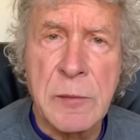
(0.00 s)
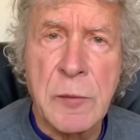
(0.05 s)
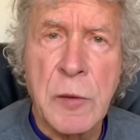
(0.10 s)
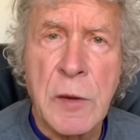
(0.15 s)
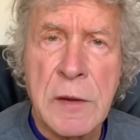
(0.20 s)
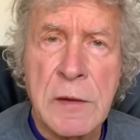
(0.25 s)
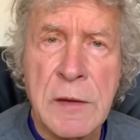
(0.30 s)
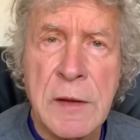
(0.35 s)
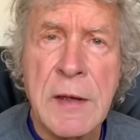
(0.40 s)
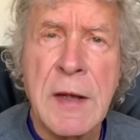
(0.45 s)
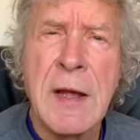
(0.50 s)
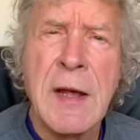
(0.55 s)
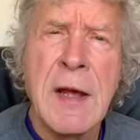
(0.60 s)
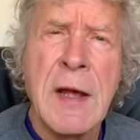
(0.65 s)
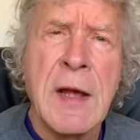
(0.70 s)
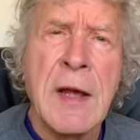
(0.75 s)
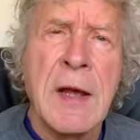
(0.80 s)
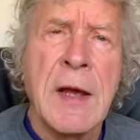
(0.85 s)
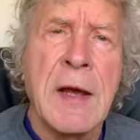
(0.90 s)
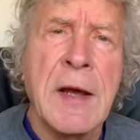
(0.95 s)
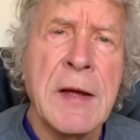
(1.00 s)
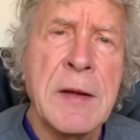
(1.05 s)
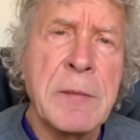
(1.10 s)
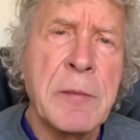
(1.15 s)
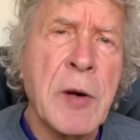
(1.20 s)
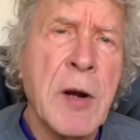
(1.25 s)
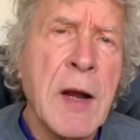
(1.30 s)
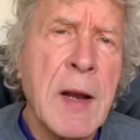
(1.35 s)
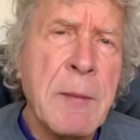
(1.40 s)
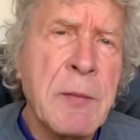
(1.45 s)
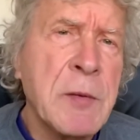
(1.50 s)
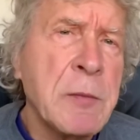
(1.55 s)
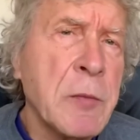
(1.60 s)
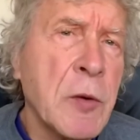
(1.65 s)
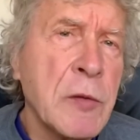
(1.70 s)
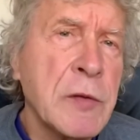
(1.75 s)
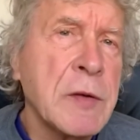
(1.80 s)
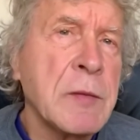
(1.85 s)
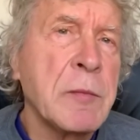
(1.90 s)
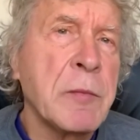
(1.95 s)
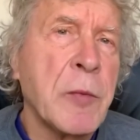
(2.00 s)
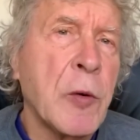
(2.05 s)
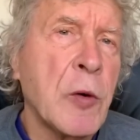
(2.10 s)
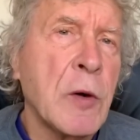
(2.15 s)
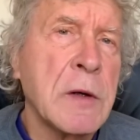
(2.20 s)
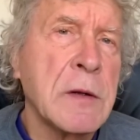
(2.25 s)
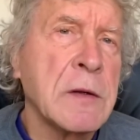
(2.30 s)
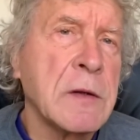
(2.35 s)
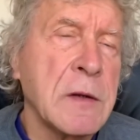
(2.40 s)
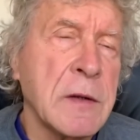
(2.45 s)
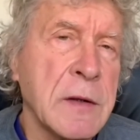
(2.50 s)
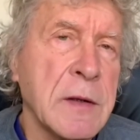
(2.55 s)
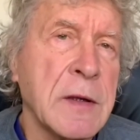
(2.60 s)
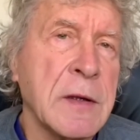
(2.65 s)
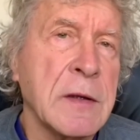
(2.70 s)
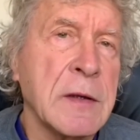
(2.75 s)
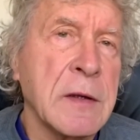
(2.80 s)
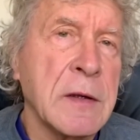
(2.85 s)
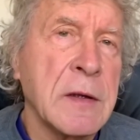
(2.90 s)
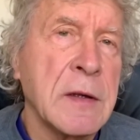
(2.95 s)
quickly. And perhaps most importantly,